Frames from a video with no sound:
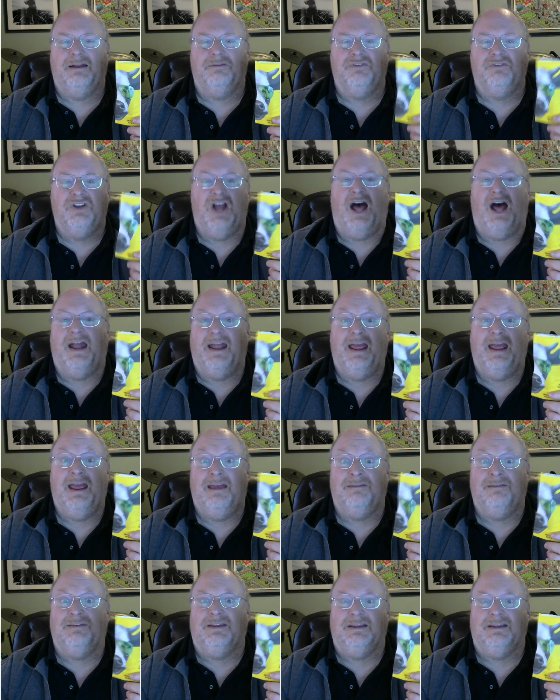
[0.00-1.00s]
not
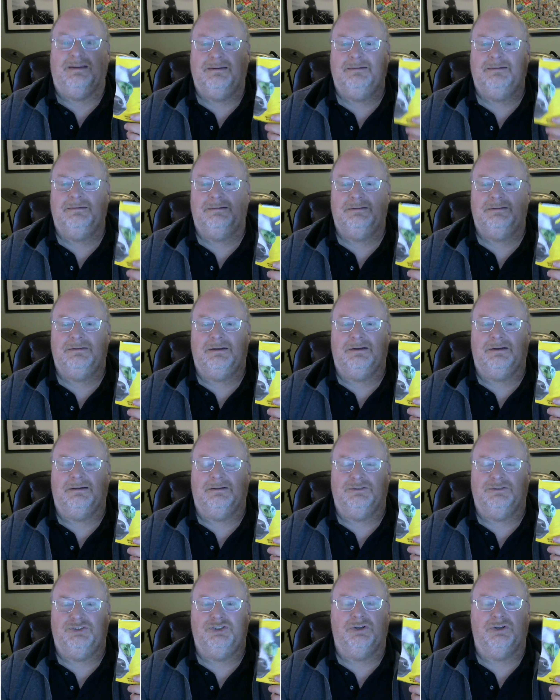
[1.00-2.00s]
heavy
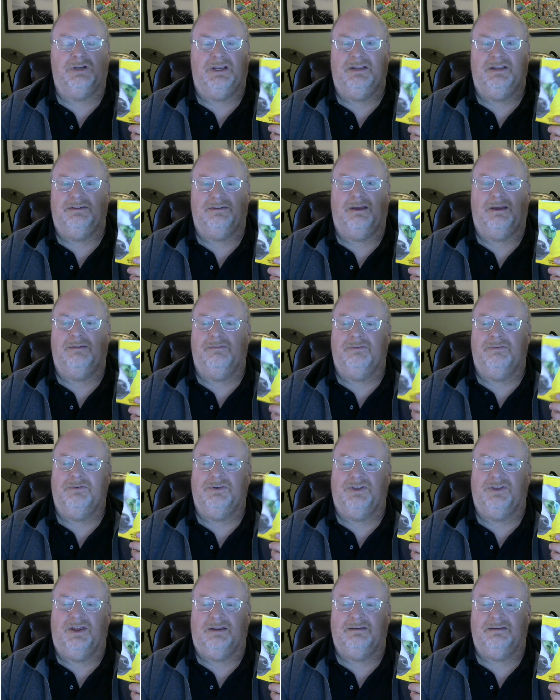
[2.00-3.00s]
jerkies I've ever
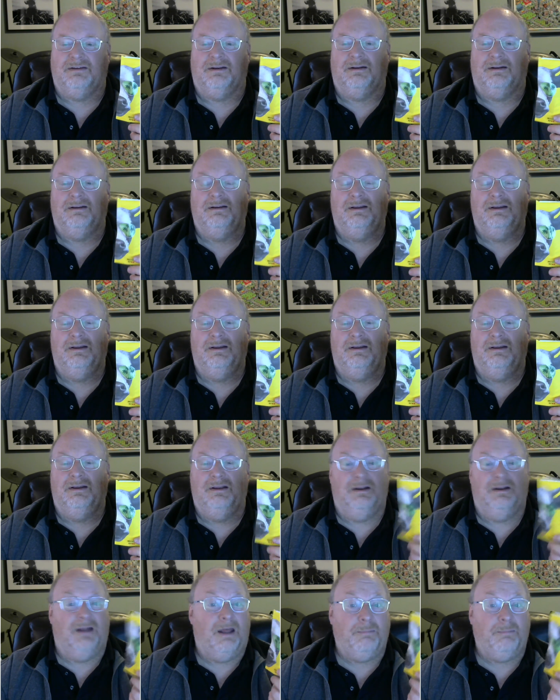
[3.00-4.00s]
tasted.
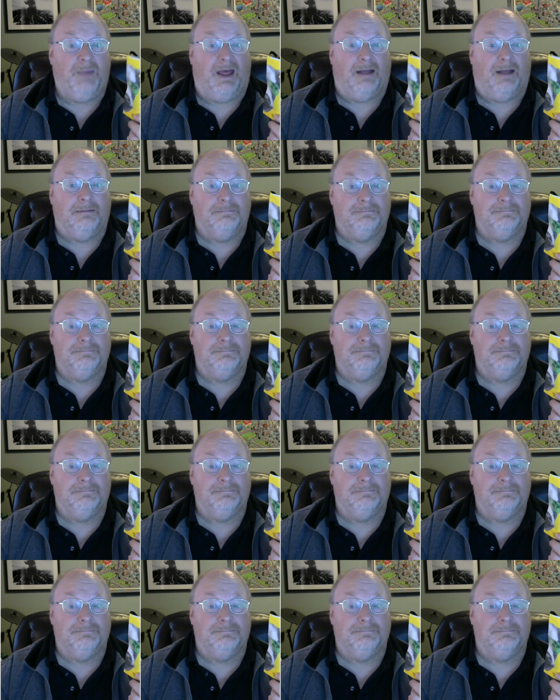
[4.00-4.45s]
Not bad.